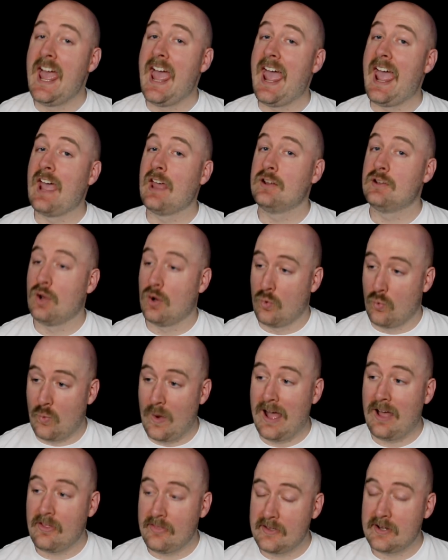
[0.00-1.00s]
And
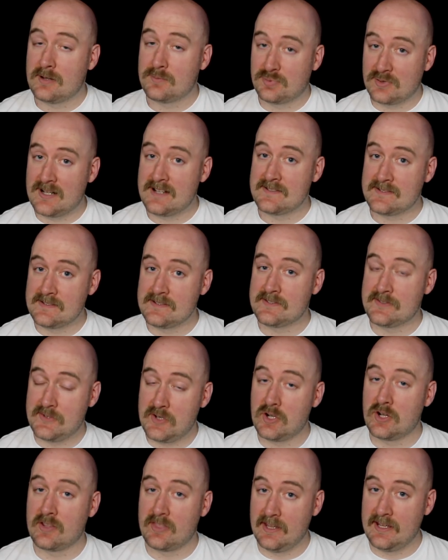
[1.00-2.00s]
while their presence
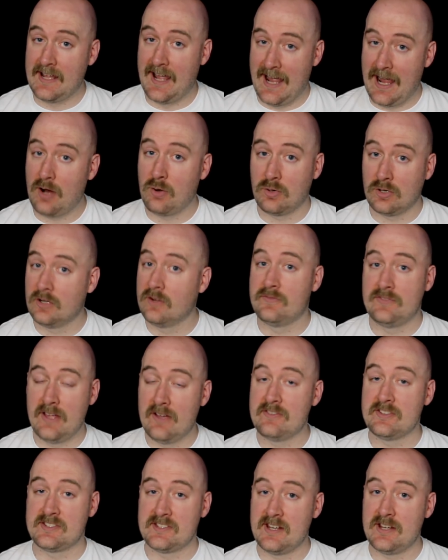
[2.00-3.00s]
during the Hour of
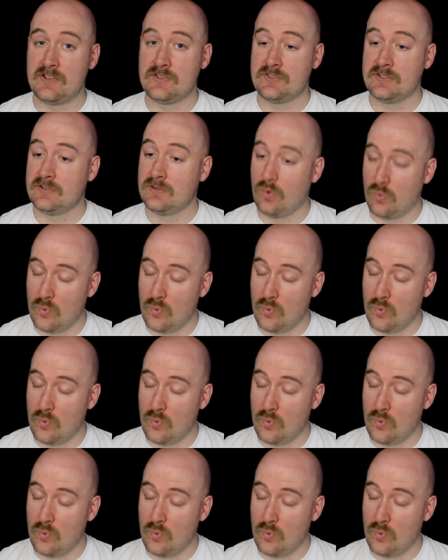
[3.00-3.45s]
Devastation